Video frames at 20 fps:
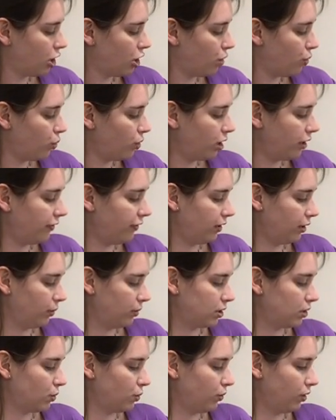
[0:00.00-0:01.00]
What if there
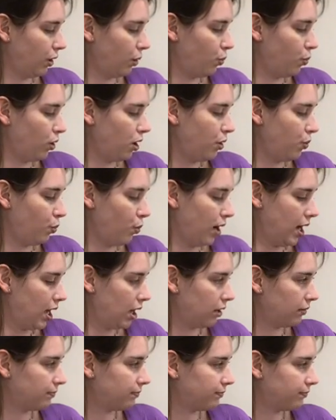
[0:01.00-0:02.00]
was only one way?